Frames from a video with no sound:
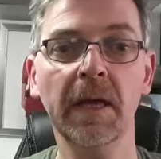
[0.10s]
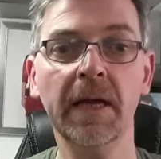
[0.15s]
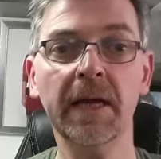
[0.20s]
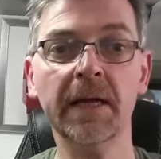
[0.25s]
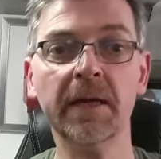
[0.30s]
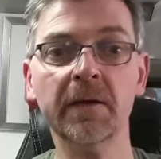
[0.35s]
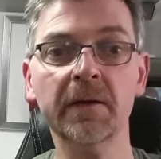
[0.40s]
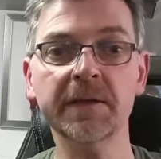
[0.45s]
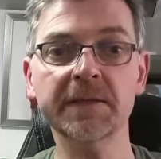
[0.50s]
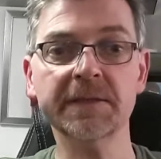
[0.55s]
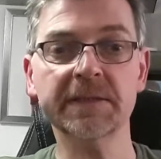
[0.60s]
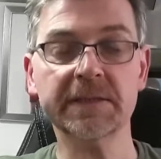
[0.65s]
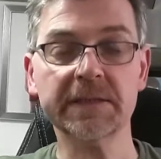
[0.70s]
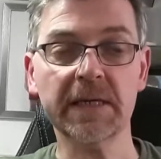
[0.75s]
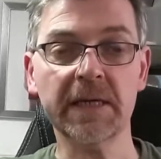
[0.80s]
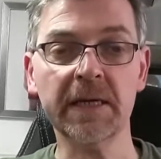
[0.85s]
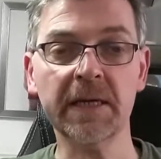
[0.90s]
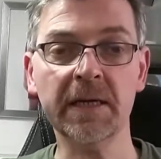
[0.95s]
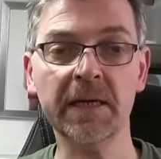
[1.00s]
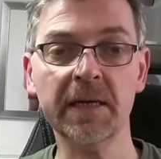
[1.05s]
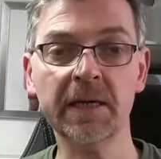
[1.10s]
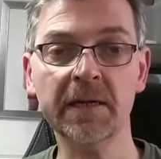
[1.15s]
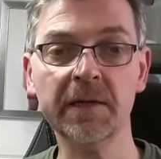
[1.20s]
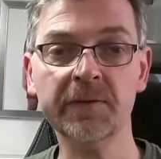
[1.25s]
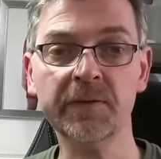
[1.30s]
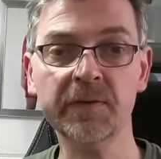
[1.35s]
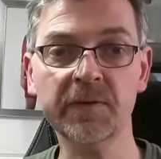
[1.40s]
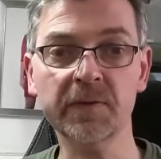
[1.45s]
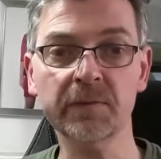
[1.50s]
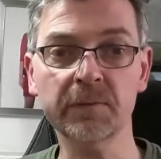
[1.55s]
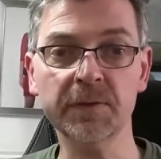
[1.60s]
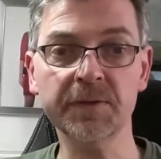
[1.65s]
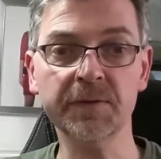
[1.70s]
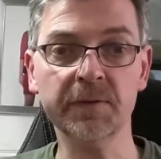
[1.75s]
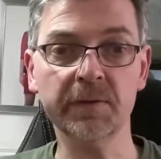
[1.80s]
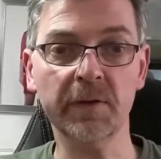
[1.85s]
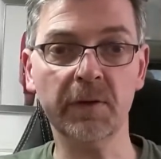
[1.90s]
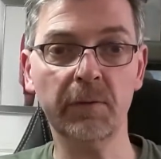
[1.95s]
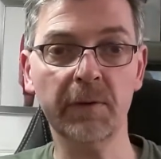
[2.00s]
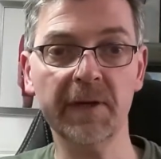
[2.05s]
Hey guys, just thought I'd
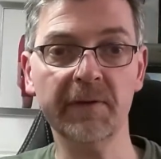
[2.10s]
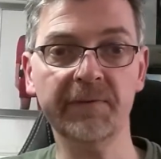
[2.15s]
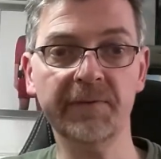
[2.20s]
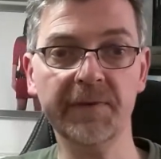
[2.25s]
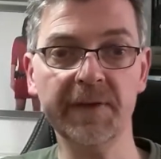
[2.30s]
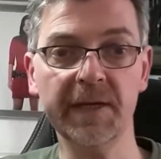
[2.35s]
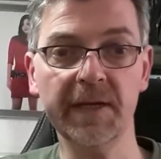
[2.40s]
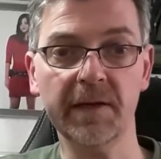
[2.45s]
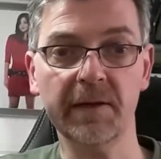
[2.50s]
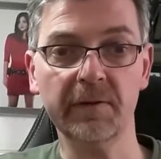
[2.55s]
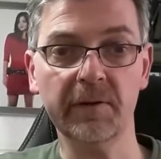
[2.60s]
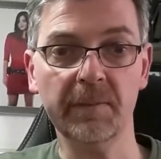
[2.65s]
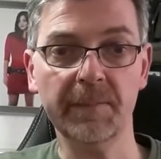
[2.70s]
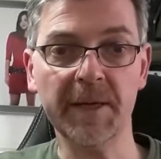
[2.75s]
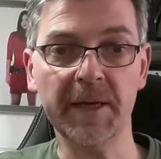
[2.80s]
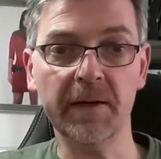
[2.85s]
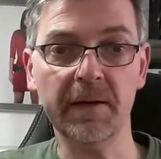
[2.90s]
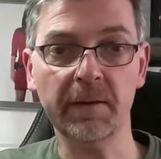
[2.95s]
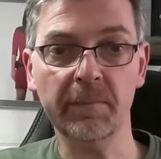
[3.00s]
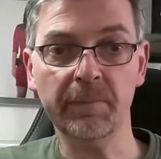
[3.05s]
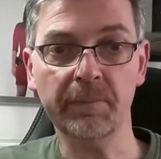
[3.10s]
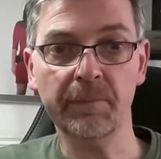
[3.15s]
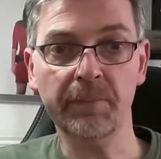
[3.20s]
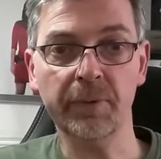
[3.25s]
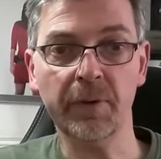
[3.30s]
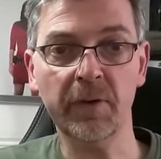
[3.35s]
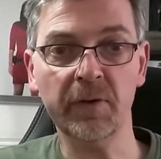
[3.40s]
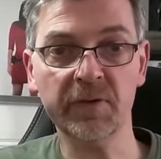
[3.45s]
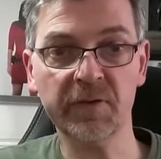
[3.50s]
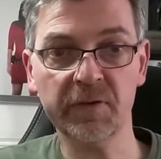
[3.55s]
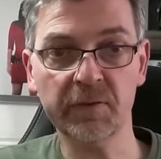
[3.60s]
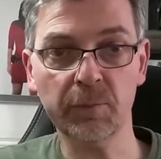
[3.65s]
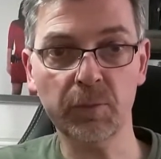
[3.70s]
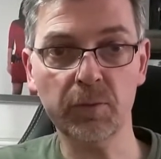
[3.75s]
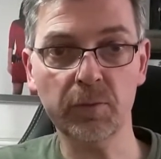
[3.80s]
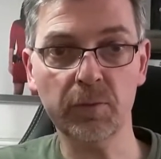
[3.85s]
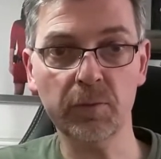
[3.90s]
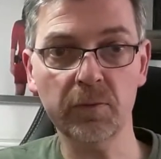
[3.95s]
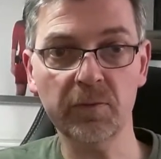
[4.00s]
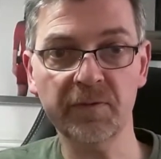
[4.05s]
do a quick video about a
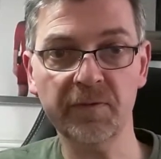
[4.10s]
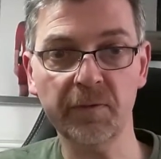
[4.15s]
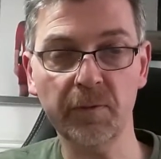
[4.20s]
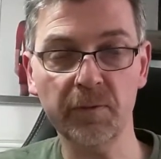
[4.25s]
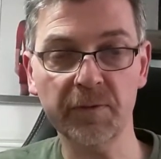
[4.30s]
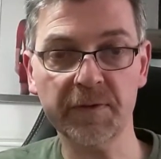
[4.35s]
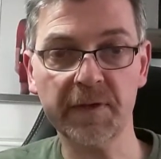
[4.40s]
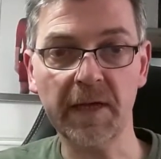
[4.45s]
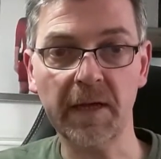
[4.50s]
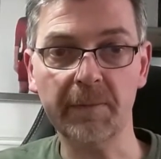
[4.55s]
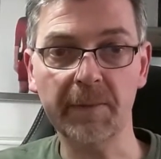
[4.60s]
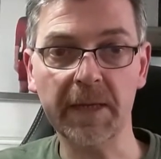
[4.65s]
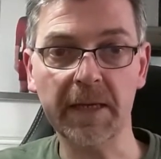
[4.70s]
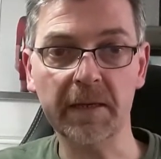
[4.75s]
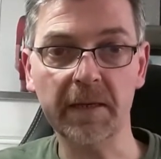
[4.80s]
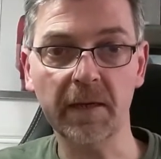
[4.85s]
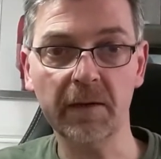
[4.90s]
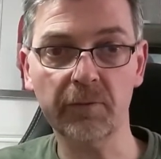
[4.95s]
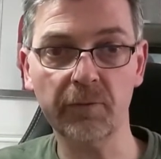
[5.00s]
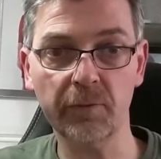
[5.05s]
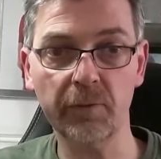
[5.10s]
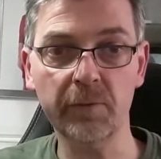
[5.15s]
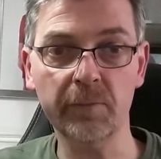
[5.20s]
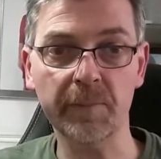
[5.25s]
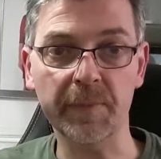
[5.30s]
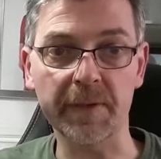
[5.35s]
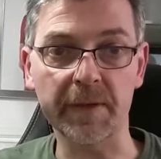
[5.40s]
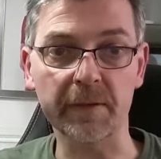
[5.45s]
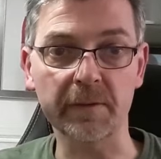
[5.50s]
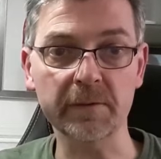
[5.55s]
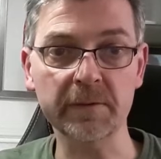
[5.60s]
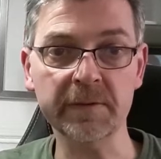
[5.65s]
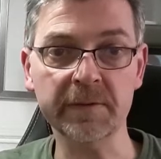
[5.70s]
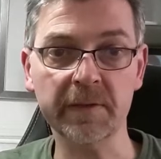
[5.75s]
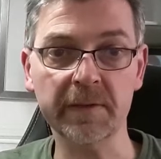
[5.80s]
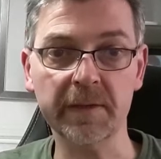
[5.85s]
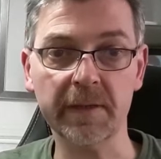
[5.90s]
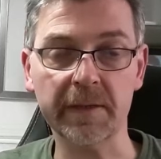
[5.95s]
possible forthcoming group build,